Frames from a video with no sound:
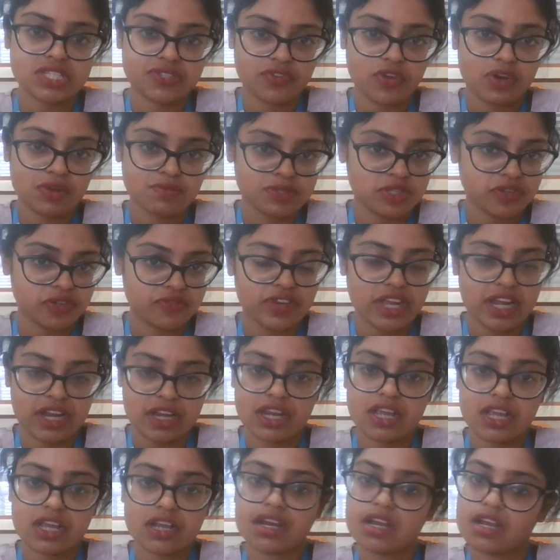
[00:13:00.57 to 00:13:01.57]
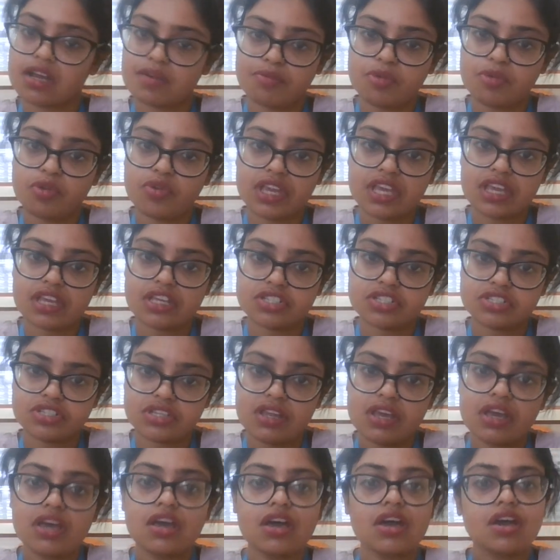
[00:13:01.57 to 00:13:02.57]
forms of technical communication,
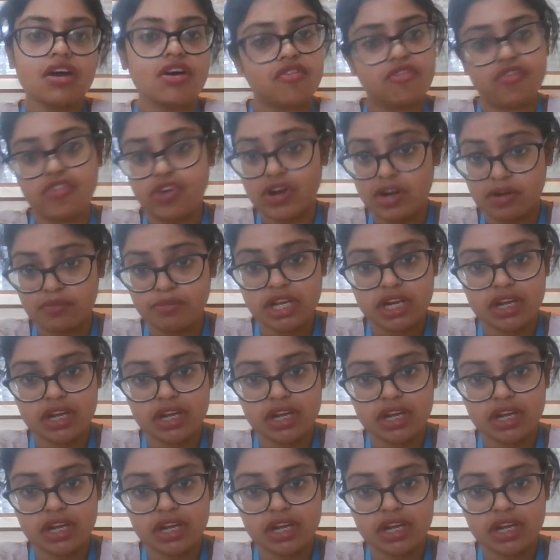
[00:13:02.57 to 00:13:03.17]
verbal